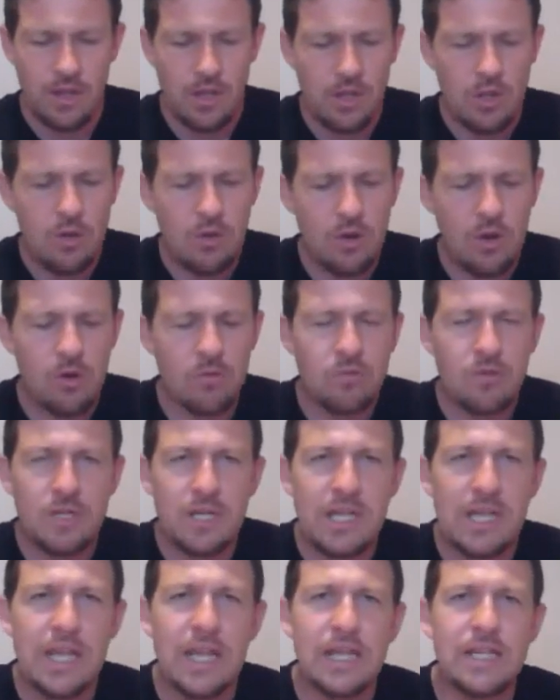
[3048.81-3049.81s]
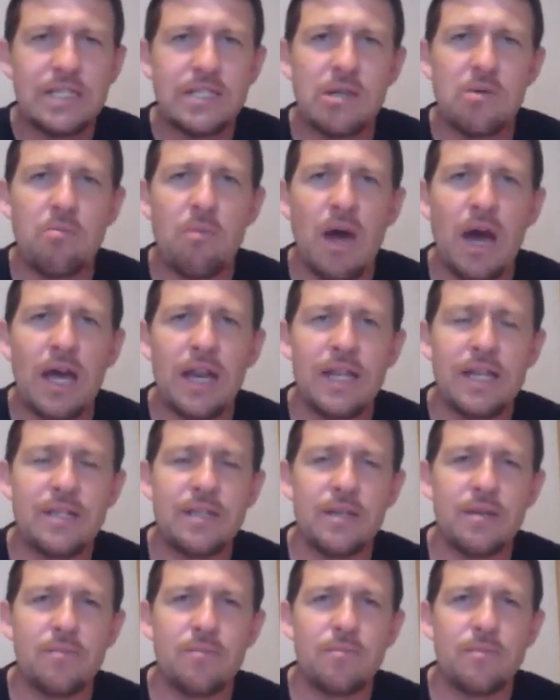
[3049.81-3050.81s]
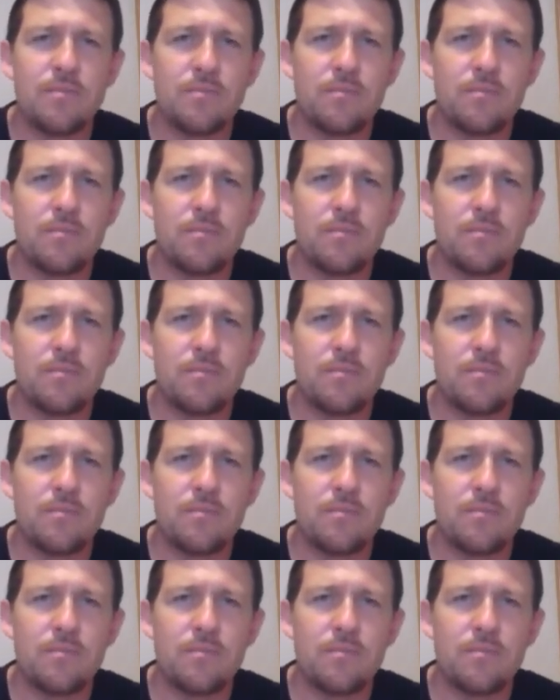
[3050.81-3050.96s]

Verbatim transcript: You don't need somebody to